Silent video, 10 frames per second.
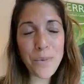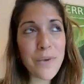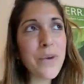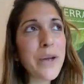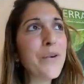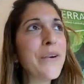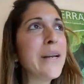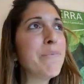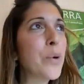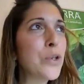we were in
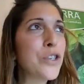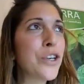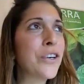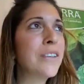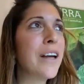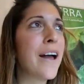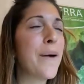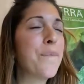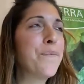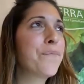Portugal, I
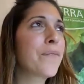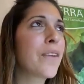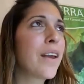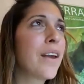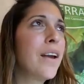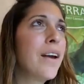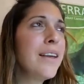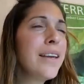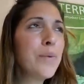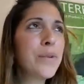
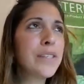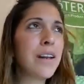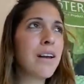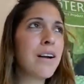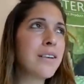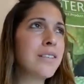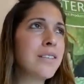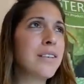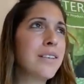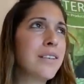think it was
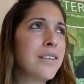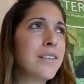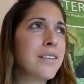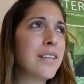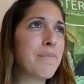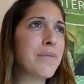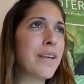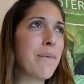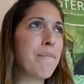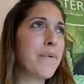last
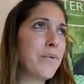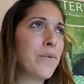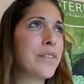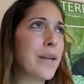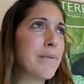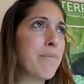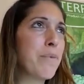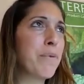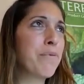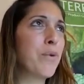September or September
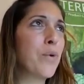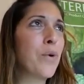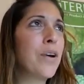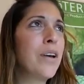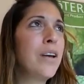before,